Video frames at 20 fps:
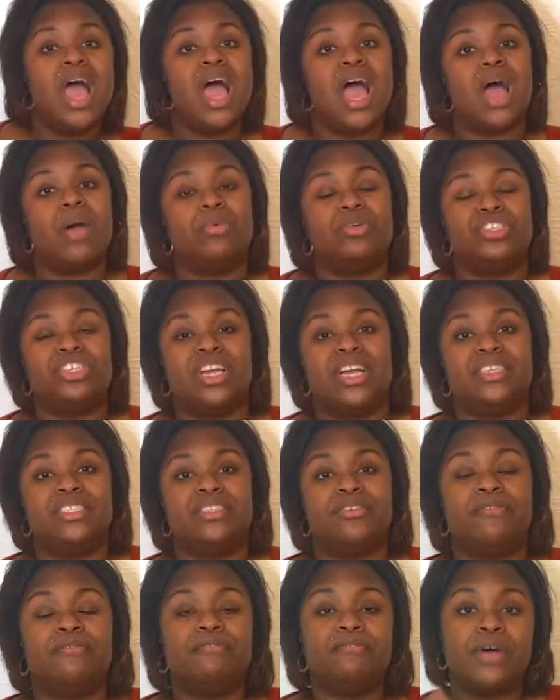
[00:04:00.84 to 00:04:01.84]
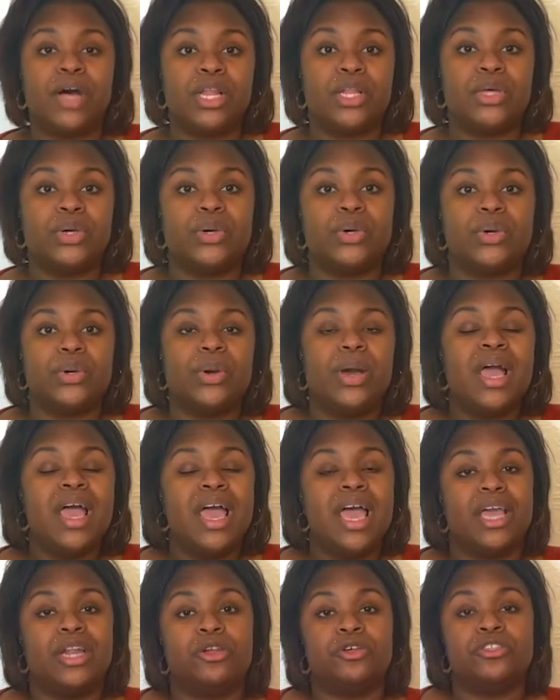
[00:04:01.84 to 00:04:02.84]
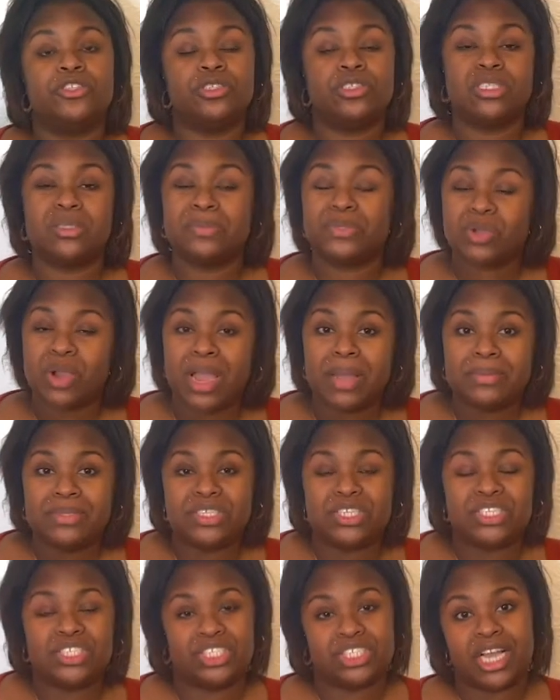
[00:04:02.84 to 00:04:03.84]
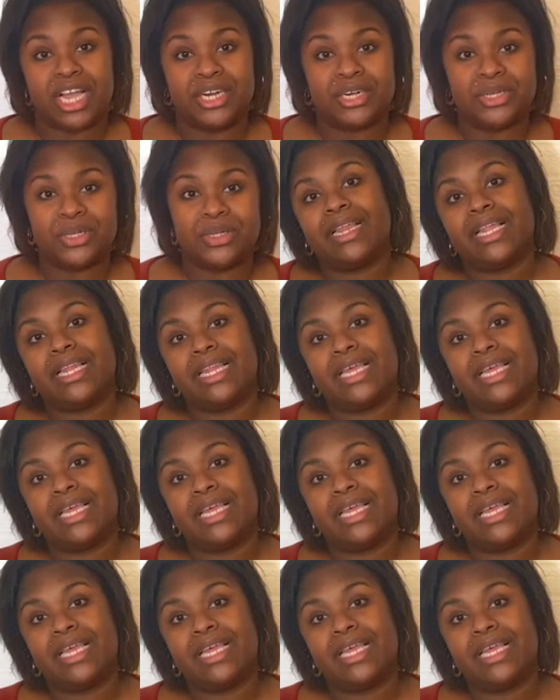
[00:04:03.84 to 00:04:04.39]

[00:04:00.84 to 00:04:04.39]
I want you guys to follow and also subscribe to this channel.